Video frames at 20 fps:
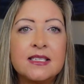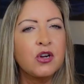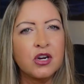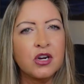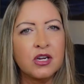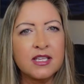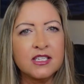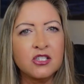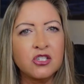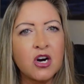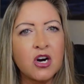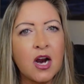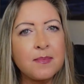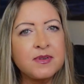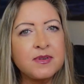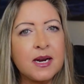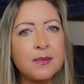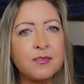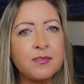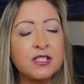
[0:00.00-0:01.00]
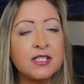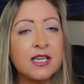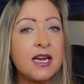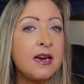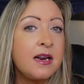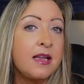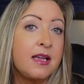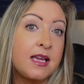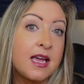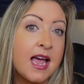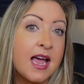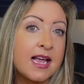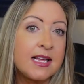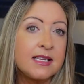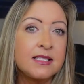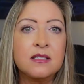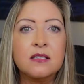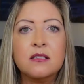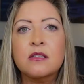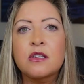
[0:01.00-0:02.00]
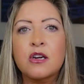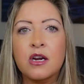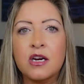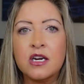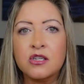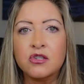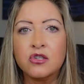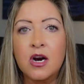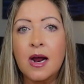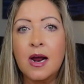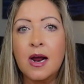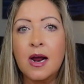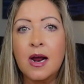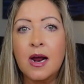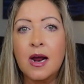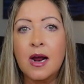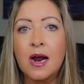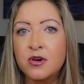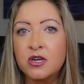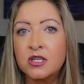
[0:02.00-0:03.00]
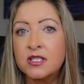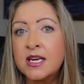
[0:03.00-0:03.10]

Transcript: Could this drop 10%? Yes. Could it drop 20%?